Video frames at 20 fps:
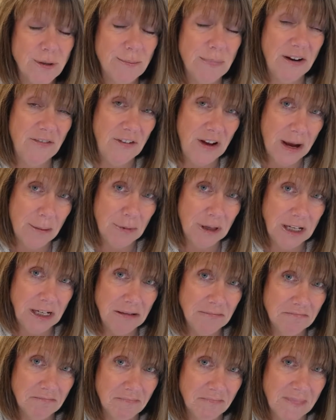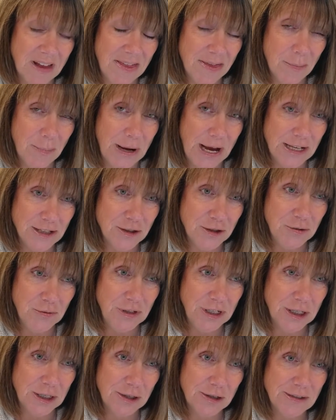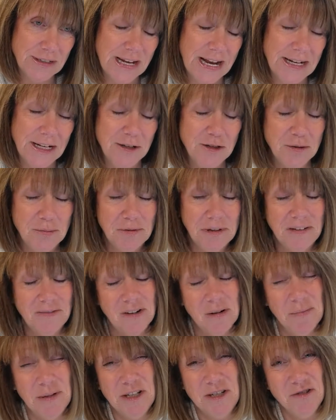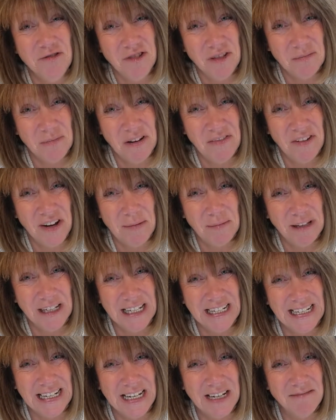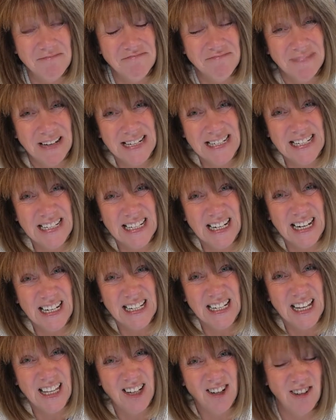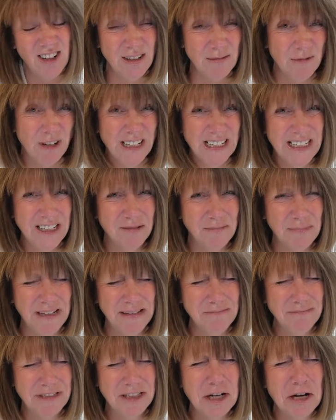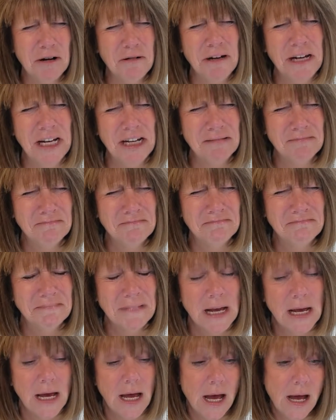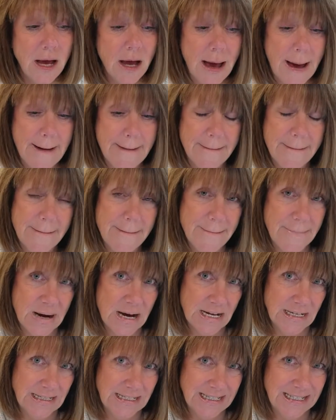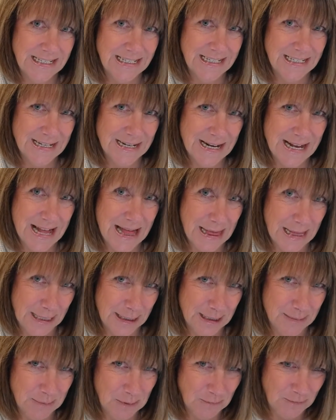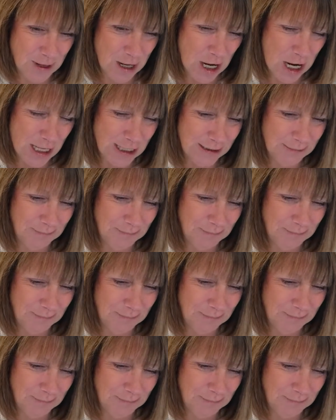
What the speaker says: my family the past 2 years, and I do believe I'll be choosing my family again. And Dina and Kelly are going to want to kill me. Sorry. But let's move on.